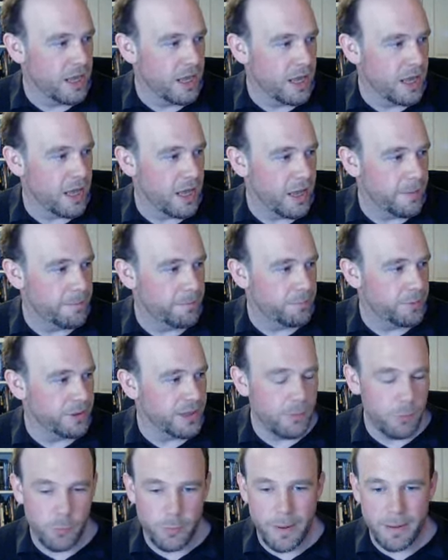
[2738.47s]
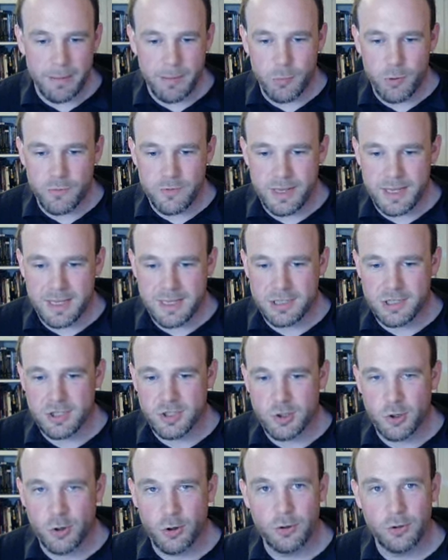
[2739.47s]
um, but then we might be moving into the
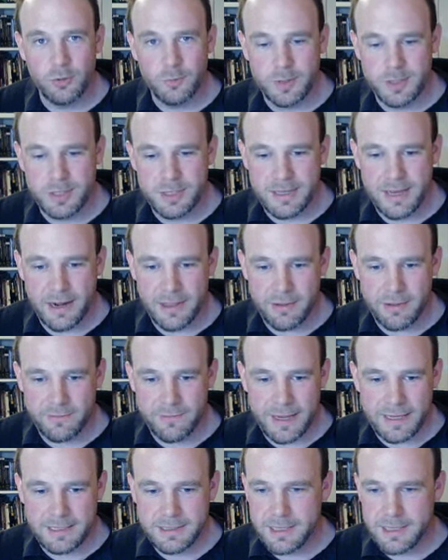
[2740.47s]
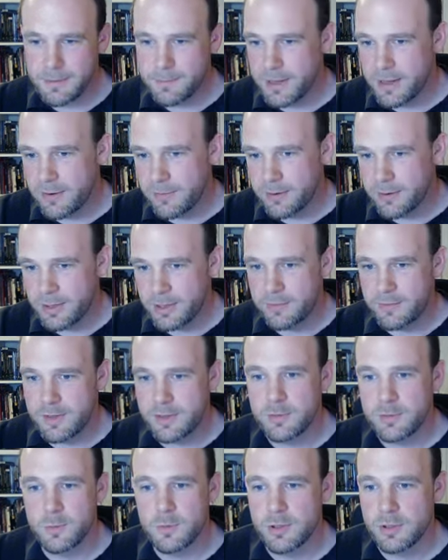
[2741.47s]
toil, which is kind of the fasting period of
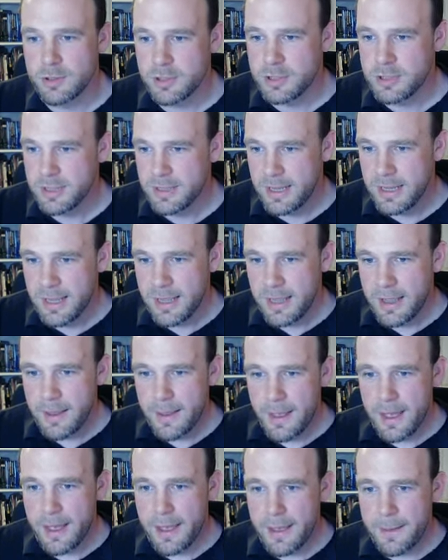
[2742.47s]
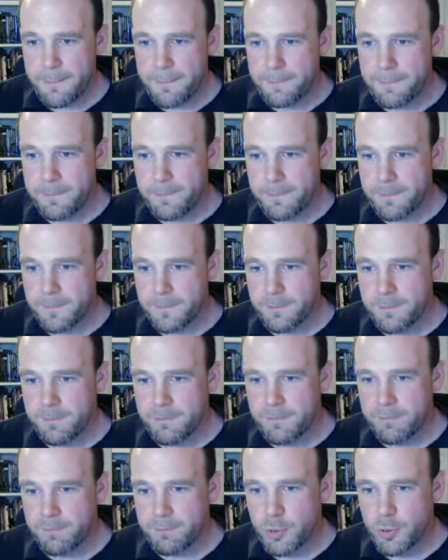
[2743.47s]
this world. Um,
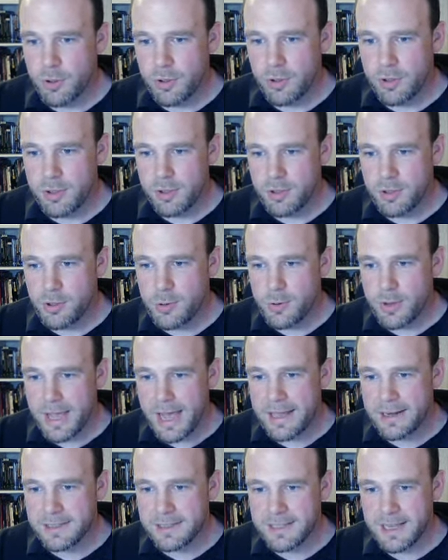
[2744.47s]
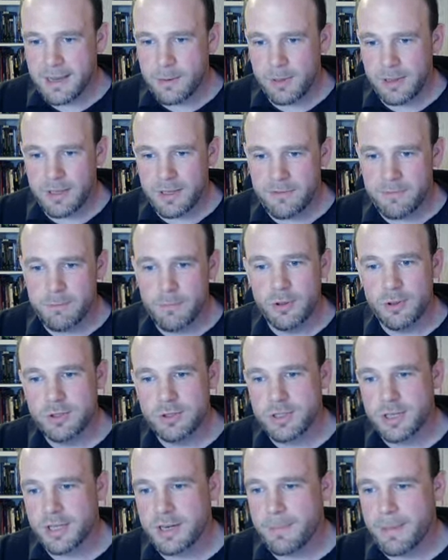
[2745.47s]
but you can say, well, if months
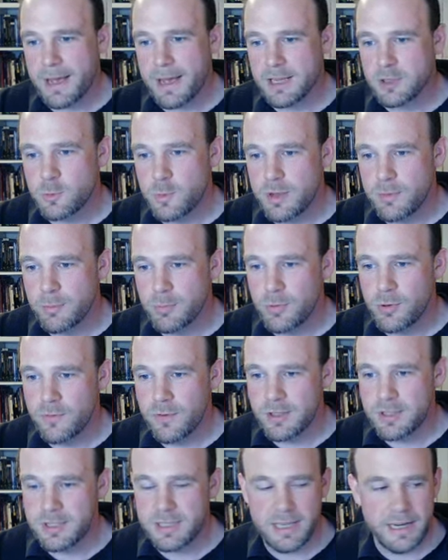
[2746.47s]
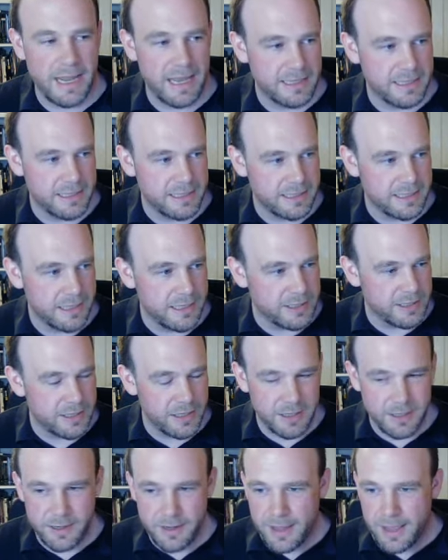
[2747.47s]
are going to pass, we can move on to the next
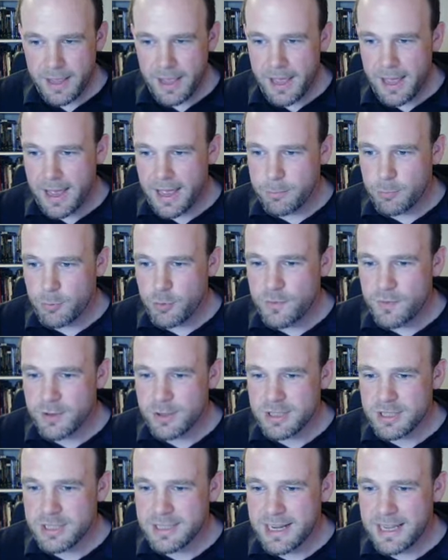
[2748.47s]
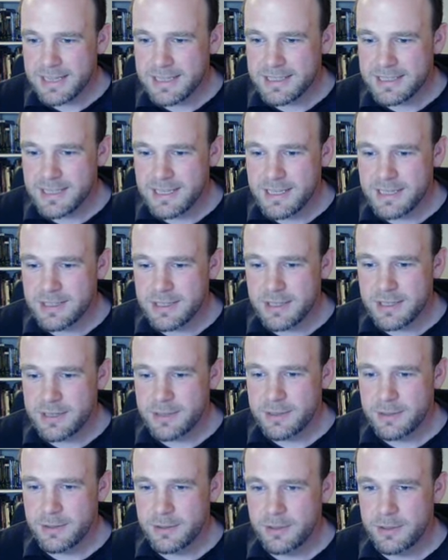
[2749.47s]
season. And moving on to the next season
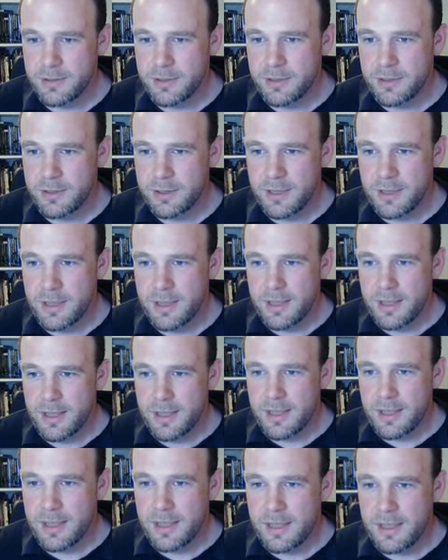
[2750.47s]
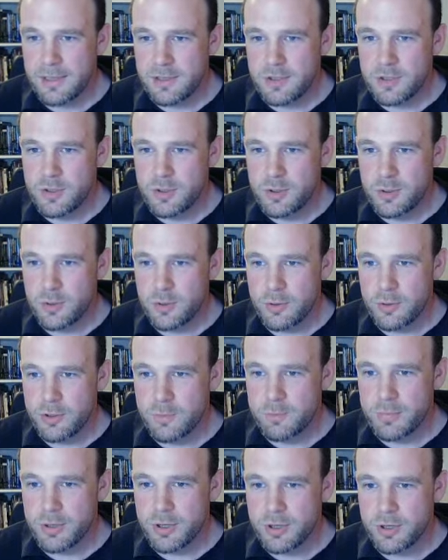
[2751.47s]
is good
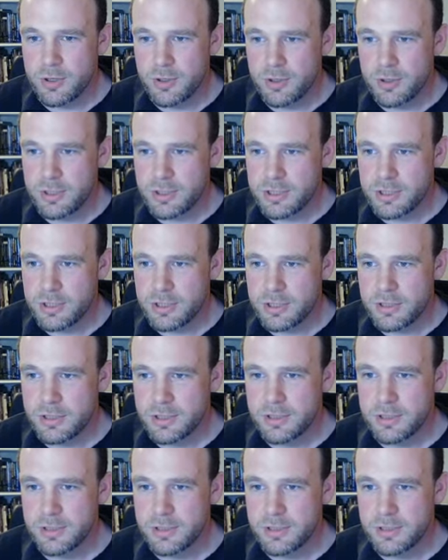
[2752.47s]
because